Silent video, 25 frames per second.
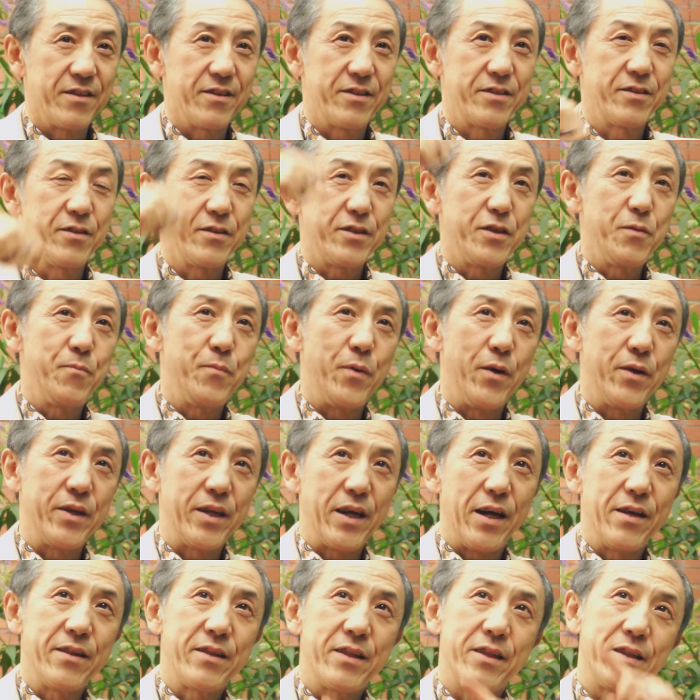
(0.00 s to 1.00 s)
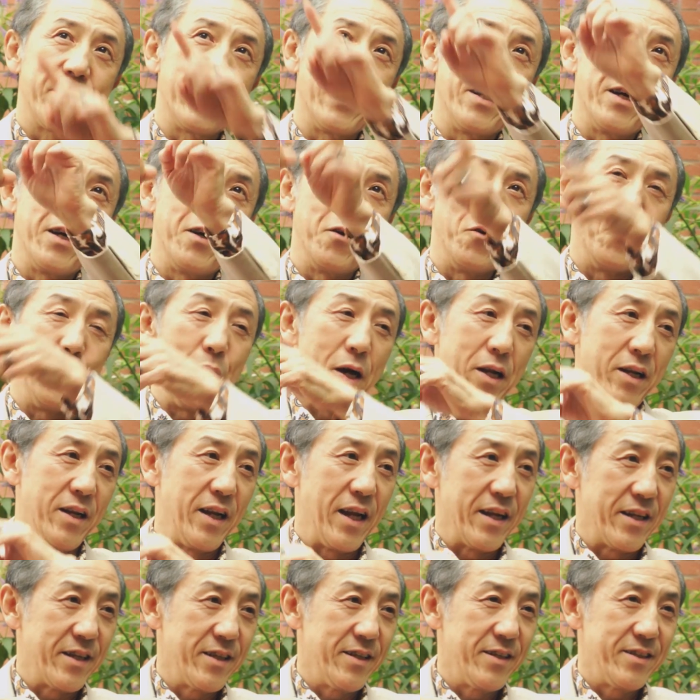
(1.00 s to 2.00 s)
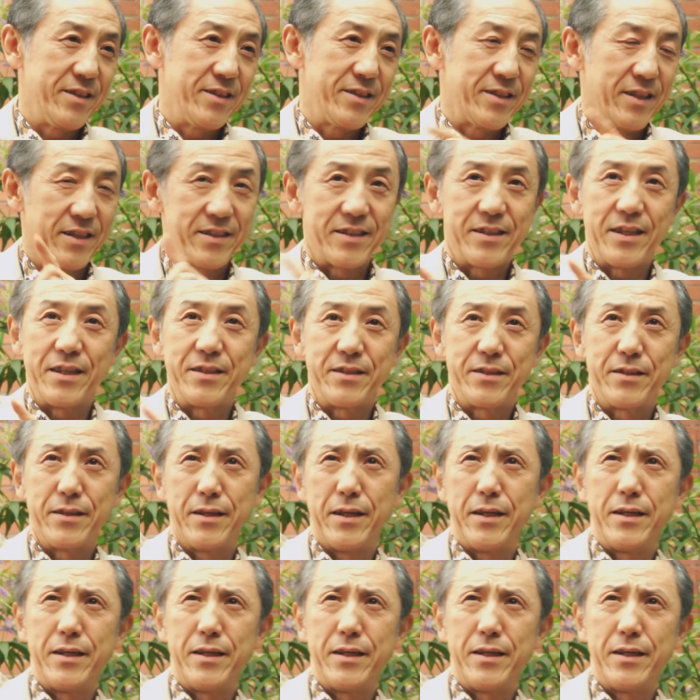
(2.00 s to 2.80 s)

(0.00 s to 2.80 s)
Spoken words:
So you point out one letter, such as,